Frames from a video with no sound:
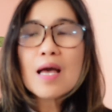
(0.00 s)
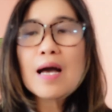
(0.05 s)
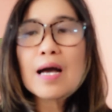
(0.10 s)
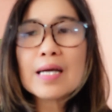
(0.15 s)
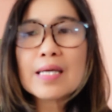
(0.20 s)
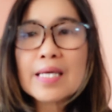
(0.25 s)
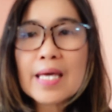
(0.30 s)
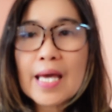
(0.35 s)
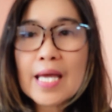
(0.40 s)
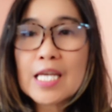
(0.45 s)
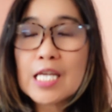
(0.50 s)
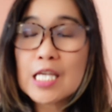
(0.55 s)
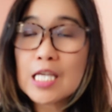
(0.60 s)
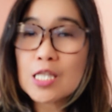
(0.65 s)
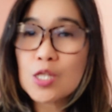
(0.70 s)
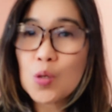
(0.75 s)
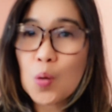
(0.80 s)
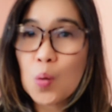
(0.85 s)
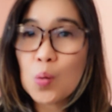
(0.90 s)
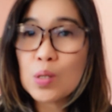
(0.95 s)
Again,
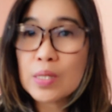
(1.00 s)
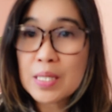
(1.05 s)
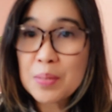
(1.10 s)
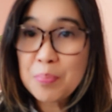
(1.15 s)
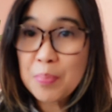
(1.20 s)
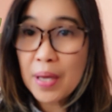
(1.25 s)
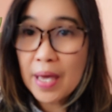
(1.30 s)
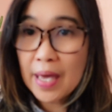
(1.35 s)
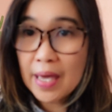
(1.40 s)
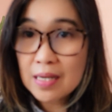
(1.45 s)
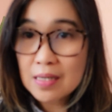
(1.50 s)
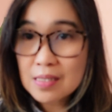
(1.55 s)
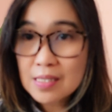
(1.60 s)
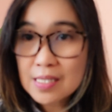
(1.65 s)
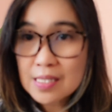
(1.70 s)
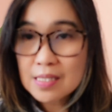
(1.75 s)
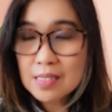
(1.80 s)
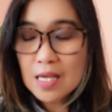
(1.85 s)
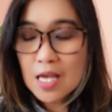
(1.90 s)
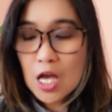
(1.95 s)
it all
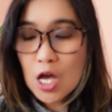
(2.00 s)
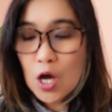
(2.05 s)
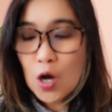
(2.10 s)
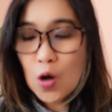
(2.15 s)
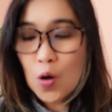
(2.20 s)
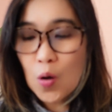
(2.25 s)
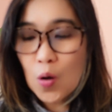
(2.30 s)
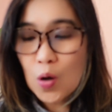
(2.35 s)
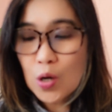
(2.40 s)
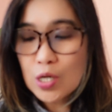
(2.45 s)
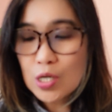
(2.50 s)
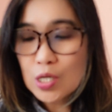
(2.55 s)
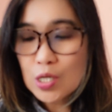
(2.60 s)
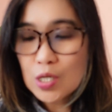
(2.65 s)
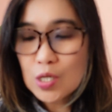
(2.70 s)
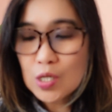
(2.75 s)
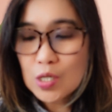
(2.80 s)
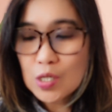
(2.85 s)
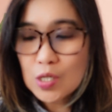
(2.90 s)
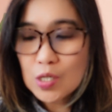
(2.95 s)
depends
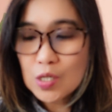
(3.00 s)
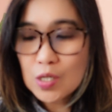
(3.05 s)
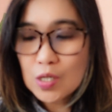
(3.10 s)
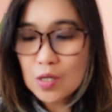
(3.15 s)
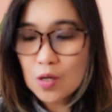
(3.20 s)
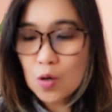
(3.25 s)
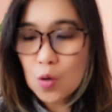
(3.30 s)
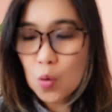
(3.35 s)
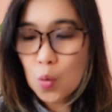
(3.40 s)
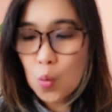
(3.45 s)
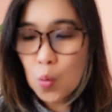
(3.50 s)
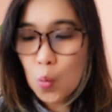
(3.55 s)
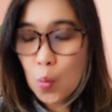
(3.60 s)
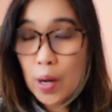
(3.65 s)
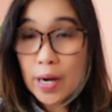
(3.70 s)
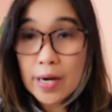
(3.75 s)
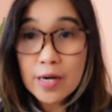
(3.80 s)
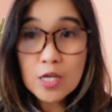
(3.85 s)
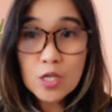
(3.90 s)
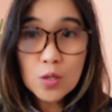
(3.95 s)
on
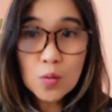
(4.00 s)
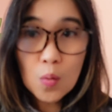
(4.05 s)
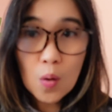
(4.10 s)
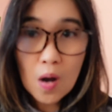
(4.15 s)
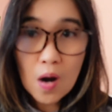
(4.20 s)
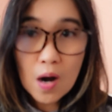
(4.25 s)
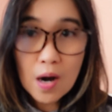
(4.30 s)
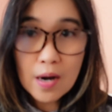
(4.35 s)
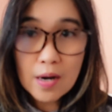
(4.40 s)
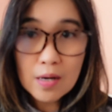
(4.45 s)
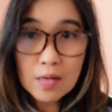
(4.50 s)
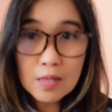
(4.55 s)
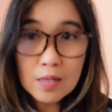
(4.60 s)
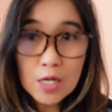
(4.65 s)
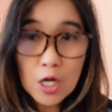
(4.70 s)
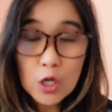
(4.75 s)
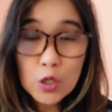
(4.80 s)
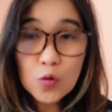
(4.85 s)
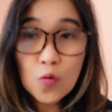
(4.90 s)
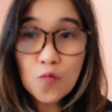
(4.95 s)
where you are
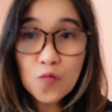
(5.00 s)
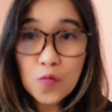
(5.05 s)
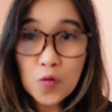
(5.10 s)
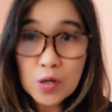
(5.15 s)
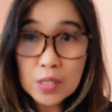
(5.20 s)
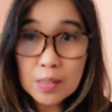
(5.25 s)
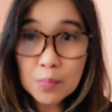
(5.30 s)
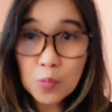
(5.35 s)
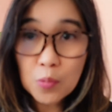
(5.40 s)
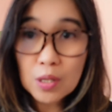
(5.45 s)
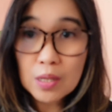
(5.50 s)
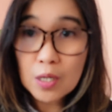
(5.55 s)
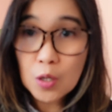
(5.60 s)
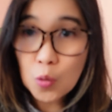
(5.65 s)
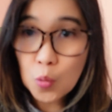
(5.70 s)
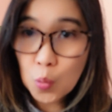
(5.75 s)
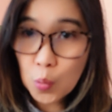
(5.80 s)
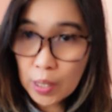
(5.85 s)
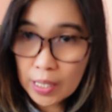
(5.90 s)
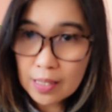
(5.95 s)
comfortable
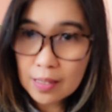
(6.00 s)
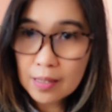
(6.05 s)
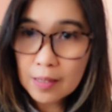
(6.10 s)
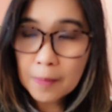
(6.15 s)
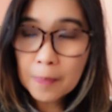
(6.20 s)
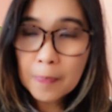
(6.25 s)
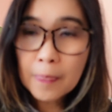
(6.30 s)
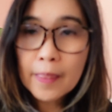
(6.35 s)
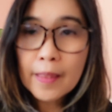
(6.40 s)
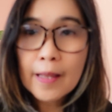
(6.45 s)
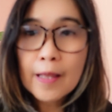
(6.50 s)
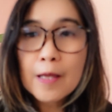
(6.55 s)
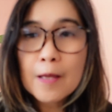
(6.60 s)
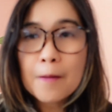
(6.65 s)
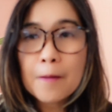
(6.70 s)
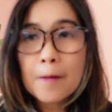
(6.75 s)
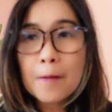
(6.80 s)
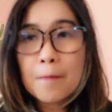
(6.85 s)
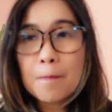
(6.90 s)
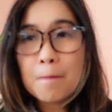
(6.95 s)
with.
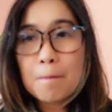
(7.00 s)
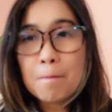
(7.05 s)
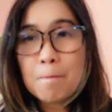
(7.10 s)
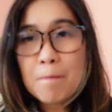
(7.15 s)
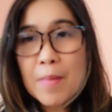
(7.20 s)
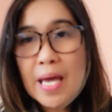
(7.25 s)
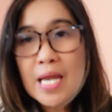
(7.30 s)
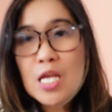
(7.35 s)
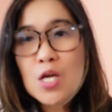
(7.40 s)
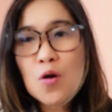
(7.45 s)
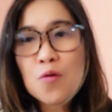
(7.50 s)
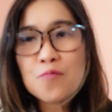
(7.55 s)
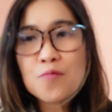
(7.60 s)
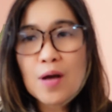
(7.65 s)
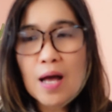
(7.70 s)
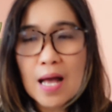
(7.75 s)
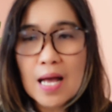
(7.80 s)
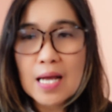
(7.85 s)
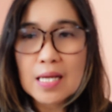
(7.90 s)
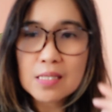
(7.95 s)
Many of
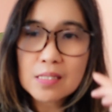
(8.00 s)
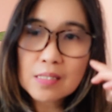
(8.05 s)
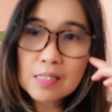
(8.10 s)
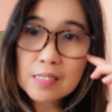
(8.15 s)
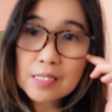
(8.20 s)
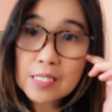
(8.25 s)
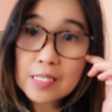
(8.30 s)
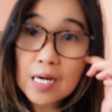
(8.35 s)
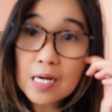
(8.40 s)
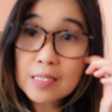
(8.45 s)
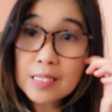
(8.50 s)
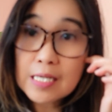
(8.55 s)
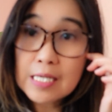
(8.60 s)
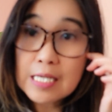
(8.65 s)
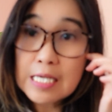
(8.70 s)
us started